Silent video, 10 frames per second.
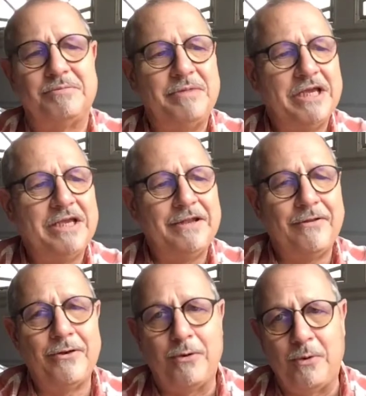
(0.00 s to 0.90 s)
making
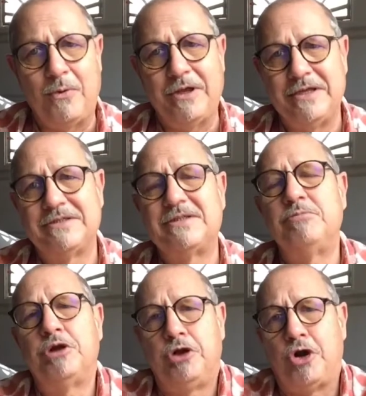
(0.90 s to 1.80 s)
the whole
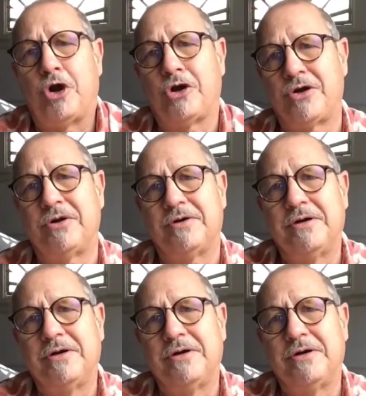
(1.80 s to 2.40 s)
instrument darker.